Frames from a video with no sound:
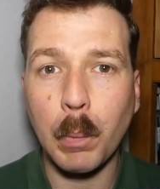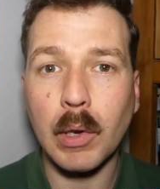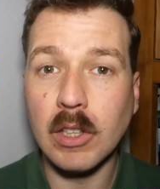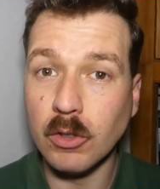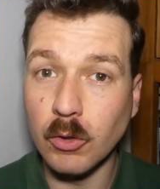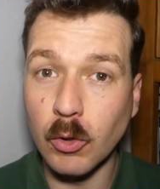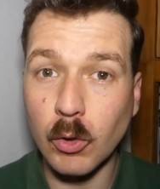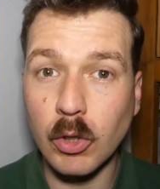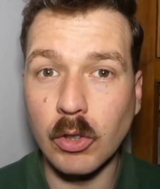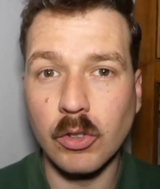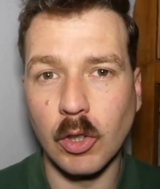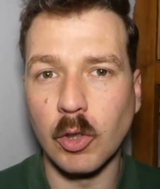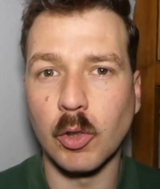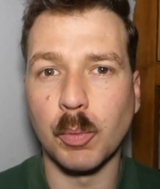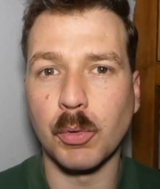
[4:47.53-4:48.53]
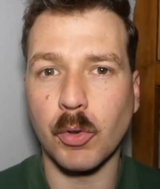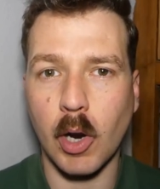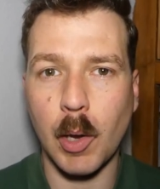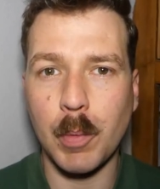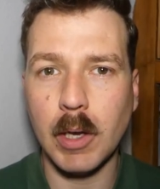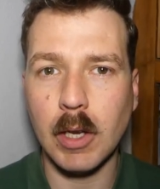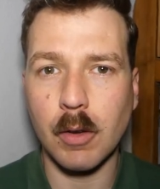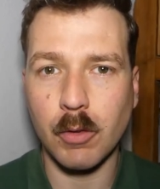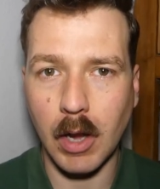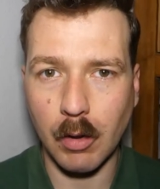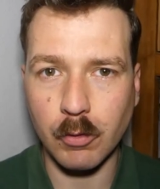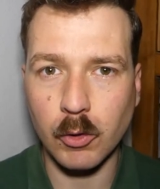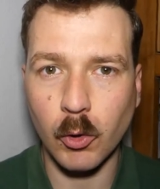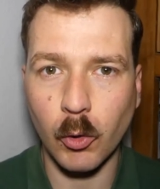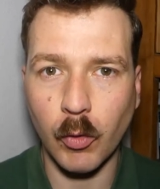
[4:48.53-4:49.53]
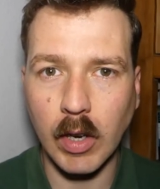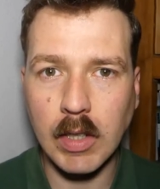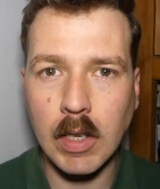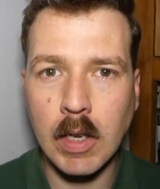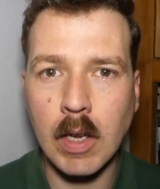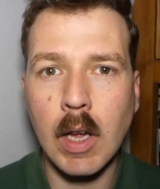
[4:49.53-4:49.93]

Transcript: please do consider subscribing if you haven't already.